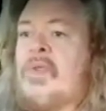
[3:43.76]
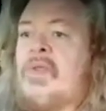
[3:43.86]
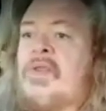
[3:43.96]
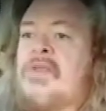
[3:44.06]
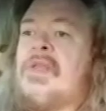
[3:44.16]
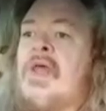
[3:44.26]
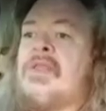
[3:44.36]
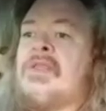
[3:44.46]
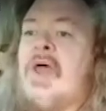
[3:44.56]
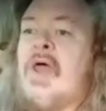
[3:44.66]
It is
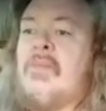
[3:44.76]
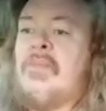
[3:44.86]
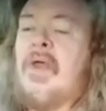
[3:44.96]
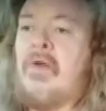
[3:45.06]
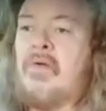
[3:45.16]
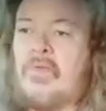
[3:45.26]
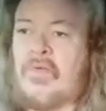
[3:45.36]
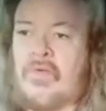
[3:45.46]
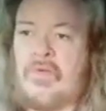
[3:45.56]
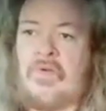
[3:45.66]
that time now,
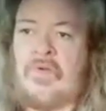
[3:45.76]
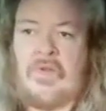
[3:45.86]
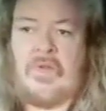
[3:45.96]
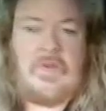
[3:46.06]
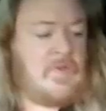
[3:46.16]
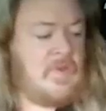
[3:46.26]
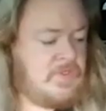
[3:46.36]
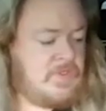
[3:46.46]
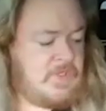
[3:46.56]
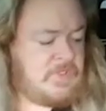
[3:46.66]

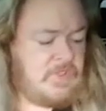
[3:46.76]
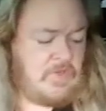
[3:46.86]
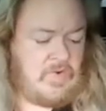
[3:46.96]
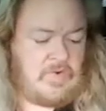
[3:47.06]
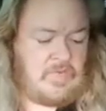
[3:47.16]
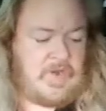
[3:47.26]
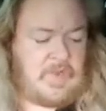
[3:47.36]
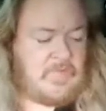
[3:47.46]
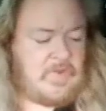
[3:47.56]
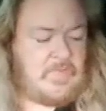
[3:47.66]
says the Lord, when
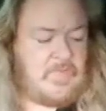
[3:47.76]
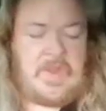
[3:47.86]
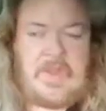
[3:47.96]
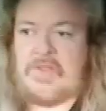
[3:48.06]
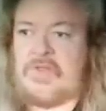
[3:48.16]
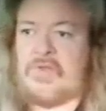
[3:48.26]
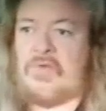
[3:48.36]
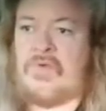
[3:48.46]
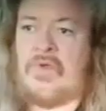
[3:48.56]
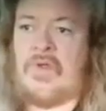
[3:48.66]
I'm going to begin
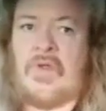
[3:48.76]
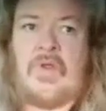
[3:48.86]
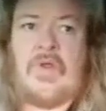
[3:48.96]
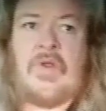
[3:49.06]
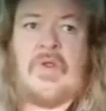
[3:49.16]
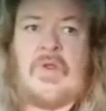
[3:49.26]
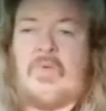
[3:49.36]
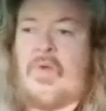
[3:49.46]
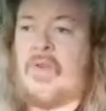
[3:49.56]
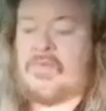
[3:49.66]
to,
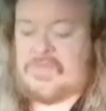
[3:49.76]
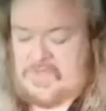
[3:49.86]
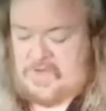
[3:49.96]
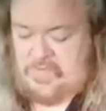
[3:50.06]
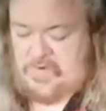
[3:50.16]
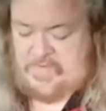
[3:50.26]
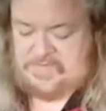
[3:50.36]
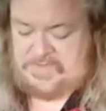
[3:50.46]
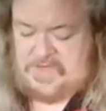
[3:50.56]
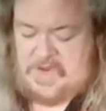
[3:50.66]
what I'm starting to
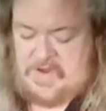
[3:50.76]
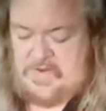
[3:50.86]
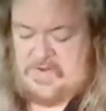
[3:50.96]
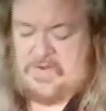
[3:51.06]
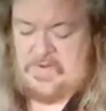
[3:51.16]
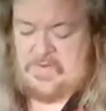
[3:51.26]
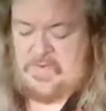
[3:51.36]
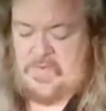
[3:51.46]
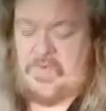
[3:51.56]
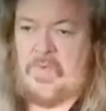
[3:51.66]
prophesy here, the,
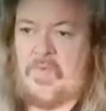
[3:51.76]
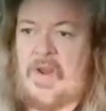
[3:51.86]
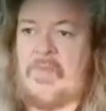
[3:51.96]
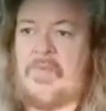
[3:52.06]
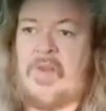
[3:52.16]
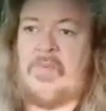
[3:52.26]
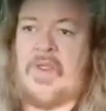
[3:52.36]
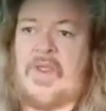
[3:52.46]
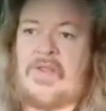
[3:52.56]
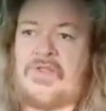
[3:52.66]
the, when I'm going to
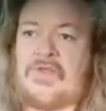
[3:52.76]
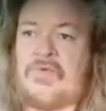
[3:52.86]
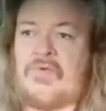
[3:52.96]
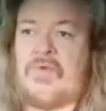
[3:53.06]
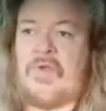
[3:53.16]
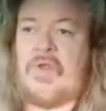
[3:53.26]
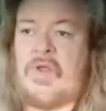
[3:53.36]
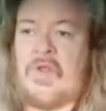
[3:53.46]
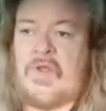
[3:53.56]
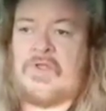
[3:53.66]
begin to
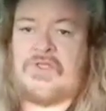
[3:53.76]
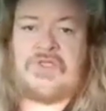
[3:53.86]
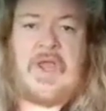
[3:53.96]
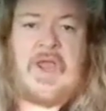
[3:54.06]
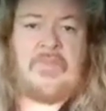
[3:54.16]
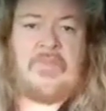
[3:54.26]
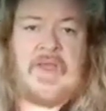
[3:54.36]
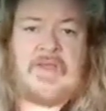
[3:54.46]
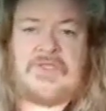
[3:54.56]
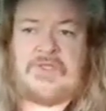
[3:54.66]
shine
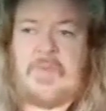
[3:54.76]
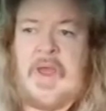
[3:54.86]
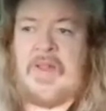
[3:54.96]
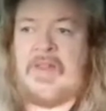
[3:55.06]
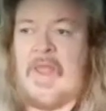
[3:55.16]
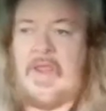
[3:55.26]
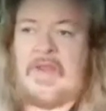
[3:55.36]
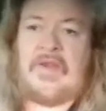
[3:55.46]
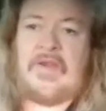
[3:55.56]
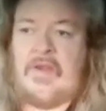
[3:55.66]
my
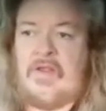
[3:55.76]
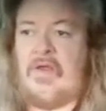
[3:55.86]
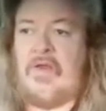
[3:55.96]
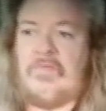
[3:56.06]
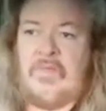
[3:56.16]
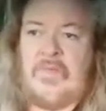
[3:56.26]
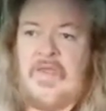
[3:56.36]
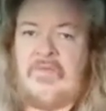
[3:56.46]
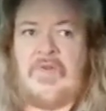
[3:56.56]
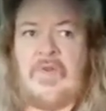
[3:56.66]
spotlight from
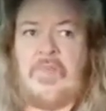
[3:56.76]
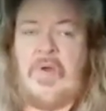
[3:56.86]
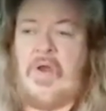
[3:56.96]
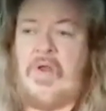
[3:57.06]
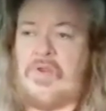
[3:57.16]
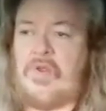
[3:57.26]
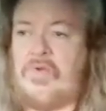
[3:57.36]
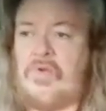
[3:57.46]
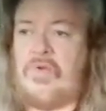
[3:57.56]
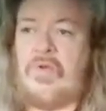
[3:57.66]
heaven upon
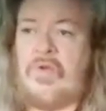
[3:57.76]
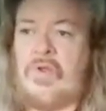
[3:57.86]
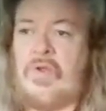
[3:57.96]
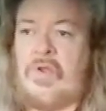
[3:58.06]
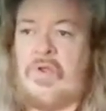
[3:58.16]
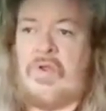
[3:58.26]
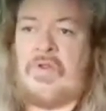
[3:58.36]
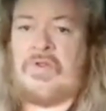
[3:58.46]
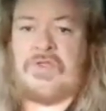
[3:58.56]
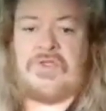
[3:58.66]
you
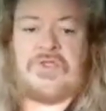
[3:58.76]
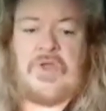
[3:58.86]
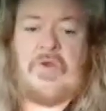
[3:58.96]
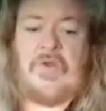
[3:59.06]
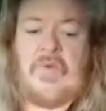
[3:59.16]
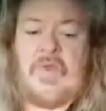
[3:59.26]
to show you